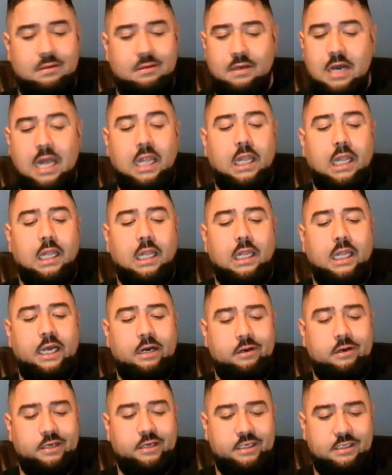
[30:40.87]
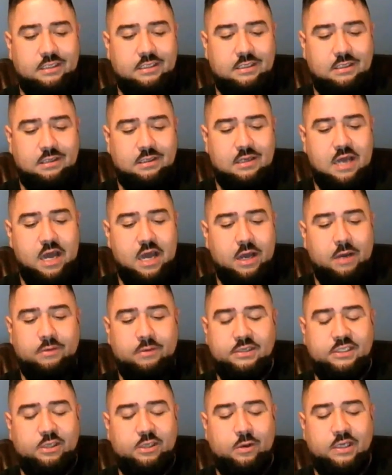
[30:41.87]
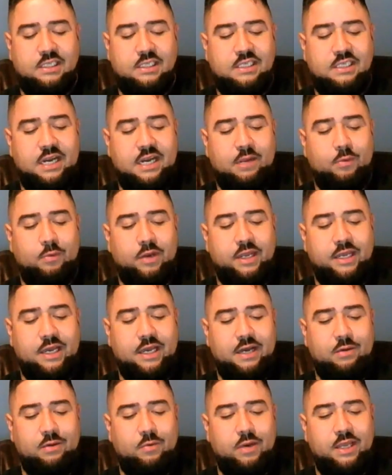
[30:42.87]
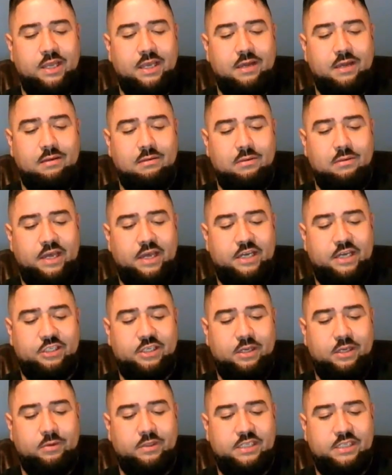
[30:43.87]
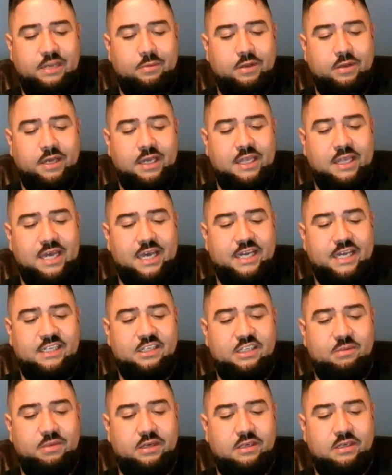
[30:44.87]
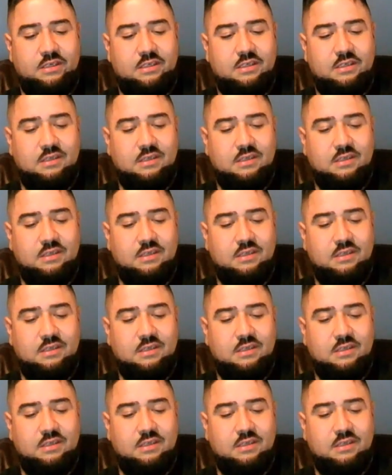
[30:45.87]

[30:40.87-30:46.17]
Hilarious. I was so excited when he actually was able to get that guest appearance.